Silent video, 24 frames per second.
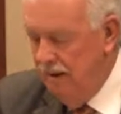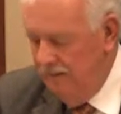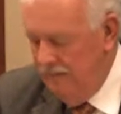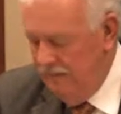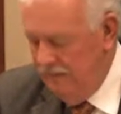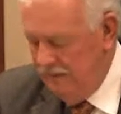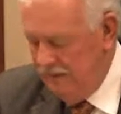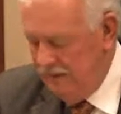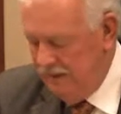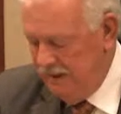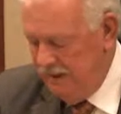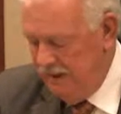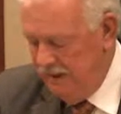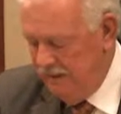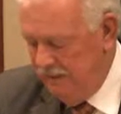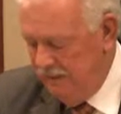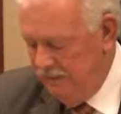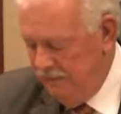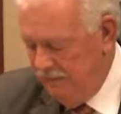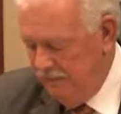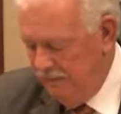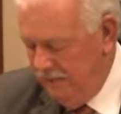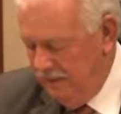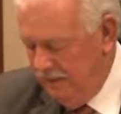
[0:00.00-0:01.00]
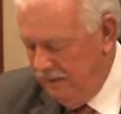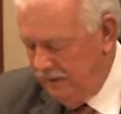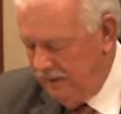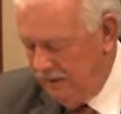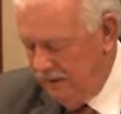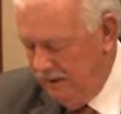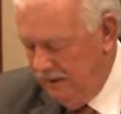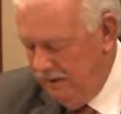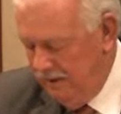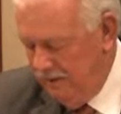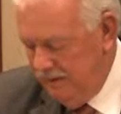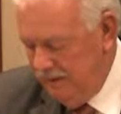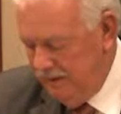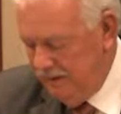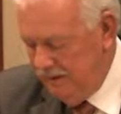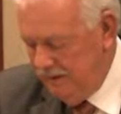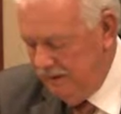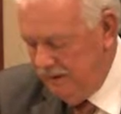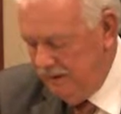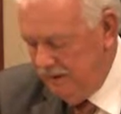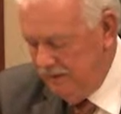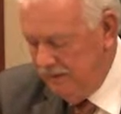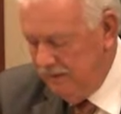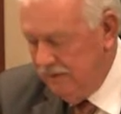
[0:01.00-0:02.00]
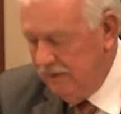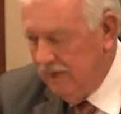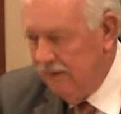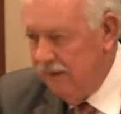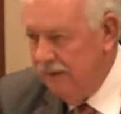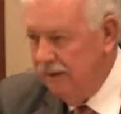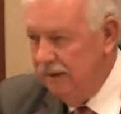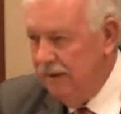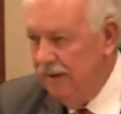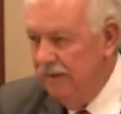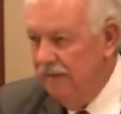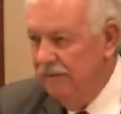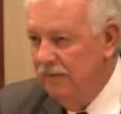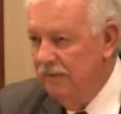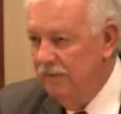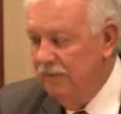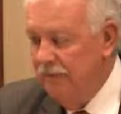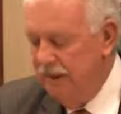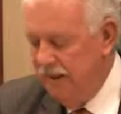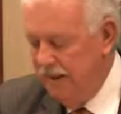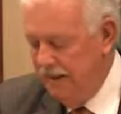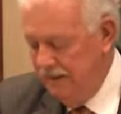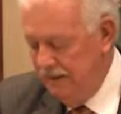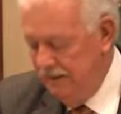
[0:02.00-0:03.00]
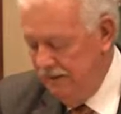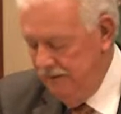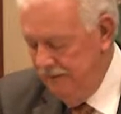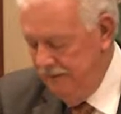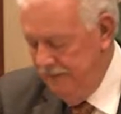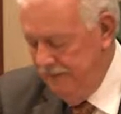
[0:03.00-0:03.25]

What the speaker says: for state employee salaries at the current level paid.